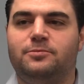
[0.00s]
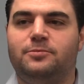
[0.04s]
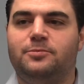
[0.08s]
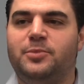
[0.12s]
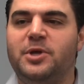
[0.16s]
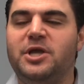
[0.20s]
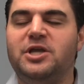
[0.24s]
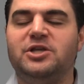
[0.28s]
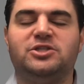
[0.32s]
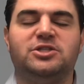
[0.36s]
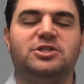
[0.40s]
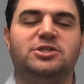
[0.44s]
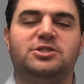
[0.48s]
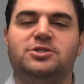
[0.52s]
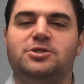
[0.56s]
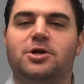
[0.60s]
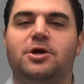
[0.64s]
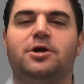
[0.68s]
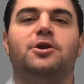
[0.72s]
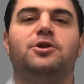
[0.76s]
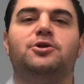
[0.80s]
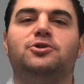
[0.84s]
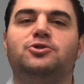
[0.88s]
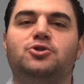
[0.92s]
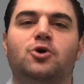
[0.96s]
being
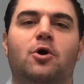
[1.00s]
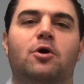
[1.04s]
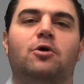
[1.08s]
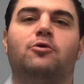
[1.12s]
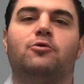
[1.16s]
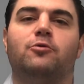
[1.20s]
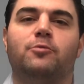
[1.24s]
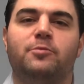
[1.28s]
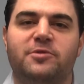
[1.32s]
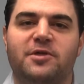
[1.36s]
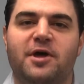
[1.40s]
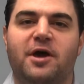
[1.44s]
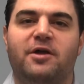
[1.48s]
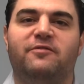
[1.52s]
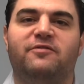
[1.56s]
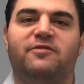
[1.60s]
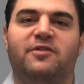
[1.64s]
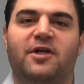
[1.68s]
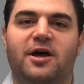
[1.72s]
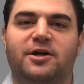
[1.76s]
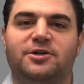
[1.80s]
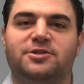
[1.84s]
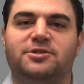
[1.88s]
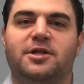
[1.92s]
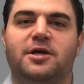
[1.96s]
stuck in a dark room without a
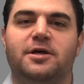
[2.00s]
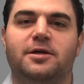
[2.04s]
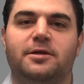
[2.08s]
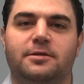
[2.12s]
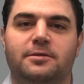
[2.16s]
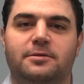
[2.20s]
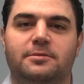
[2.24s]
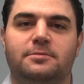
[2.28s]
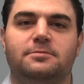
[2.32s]
flashlight.